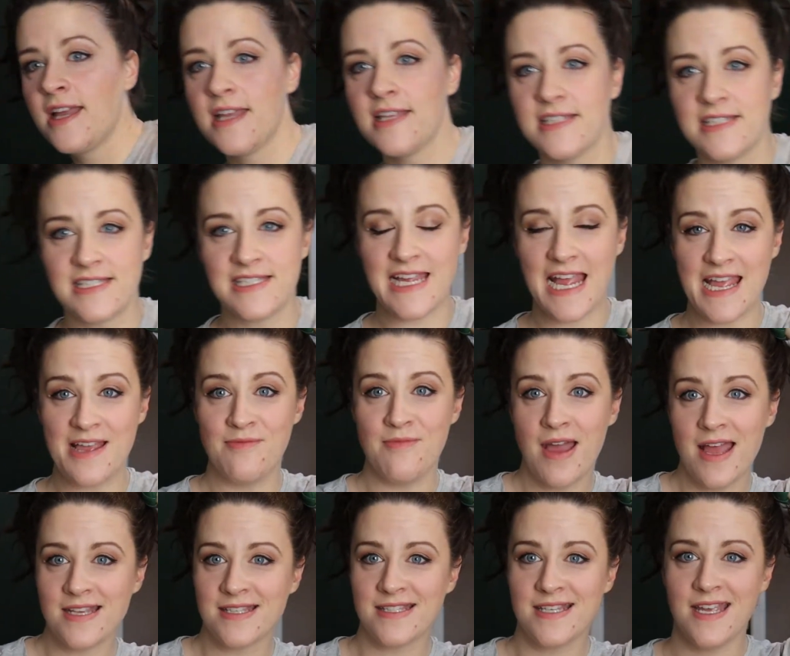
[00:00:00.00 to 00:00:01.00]
stay
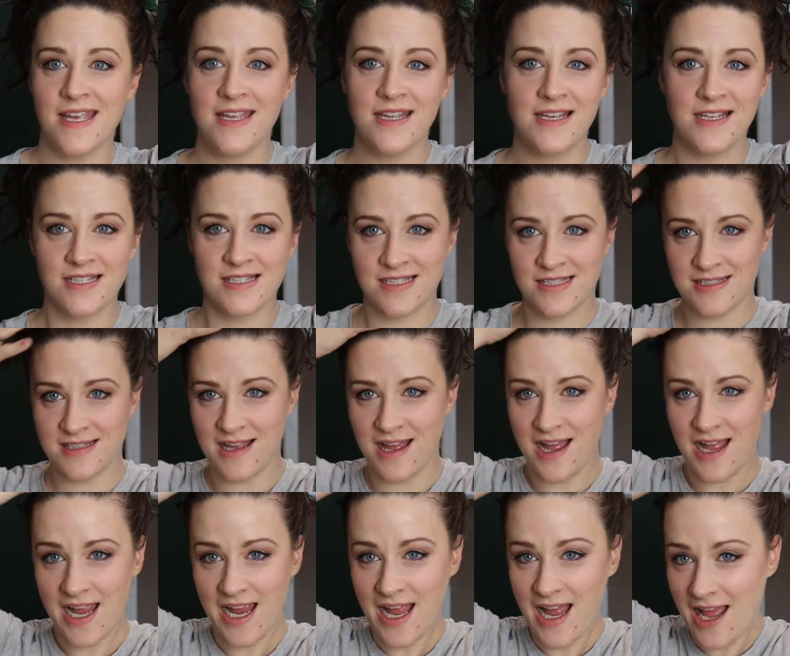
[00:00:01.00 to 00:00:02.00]
messy because
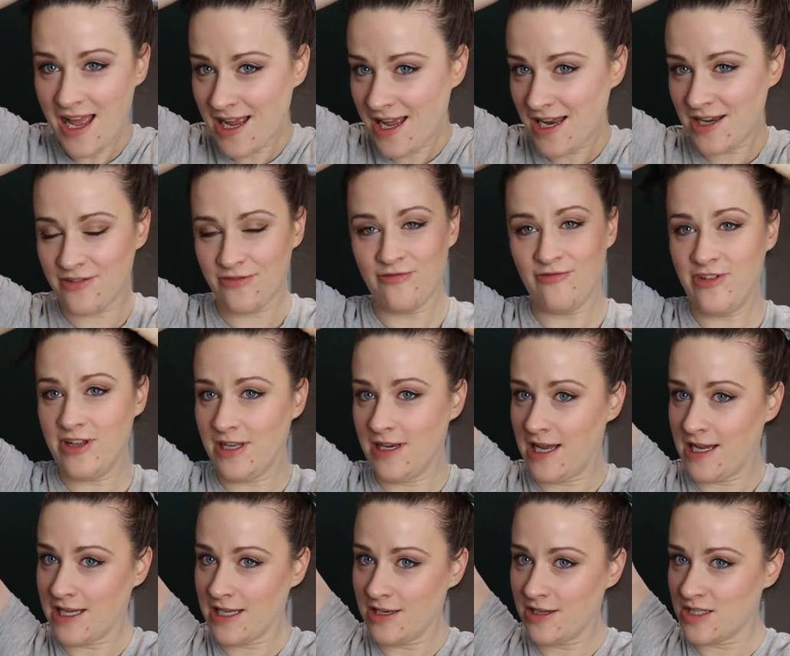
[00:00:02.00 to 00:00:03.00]
I kind of feel
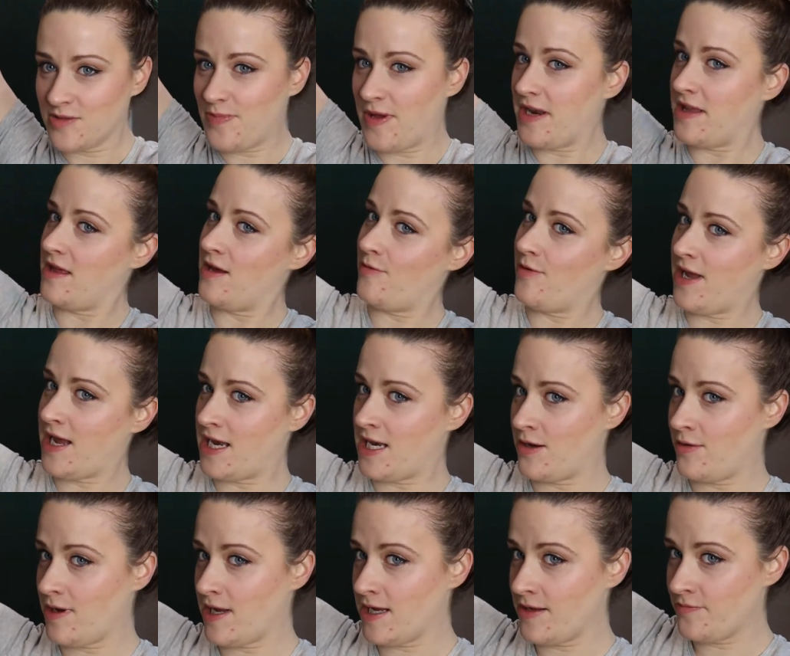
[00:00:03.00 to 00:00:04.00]
like it looks better that way
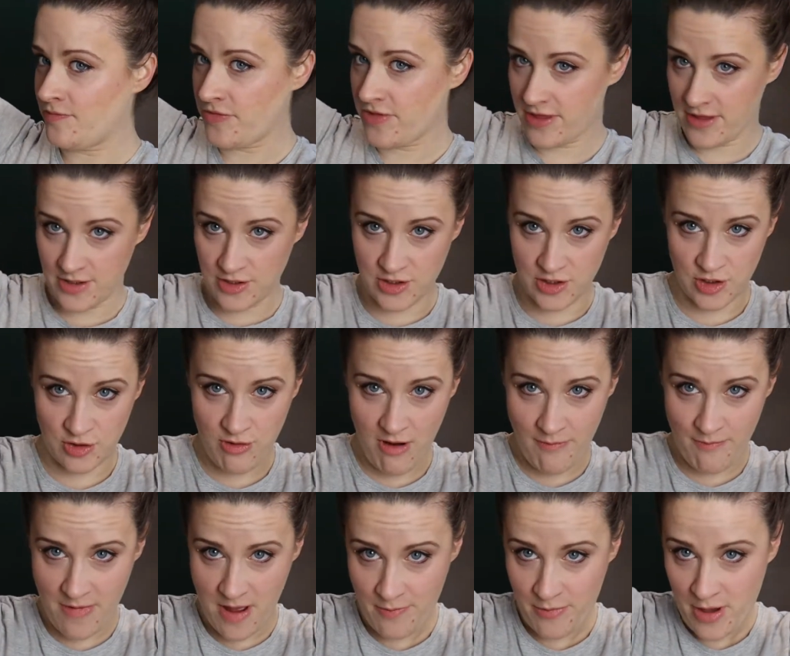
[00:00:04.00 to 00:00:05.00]
anyway. I just grab
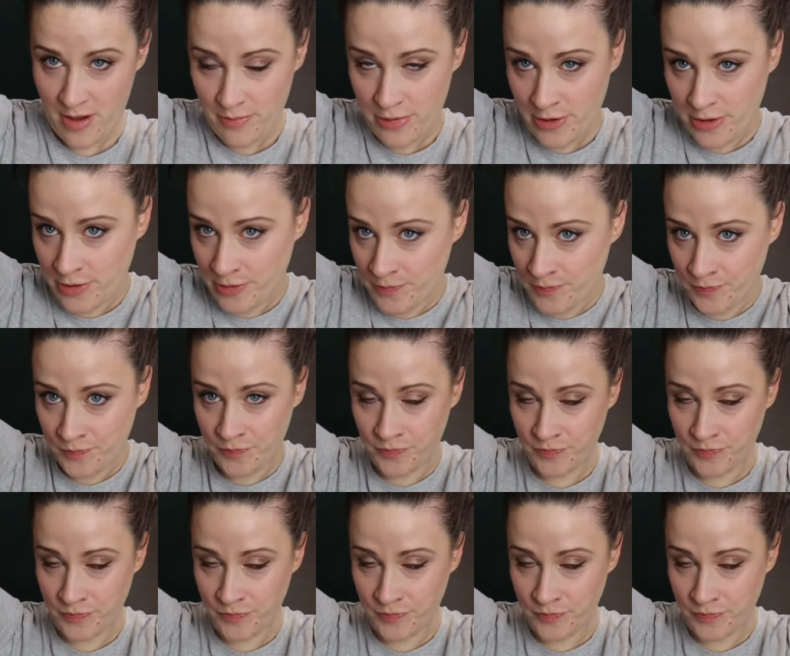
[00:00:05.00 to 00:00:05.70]
my bobble.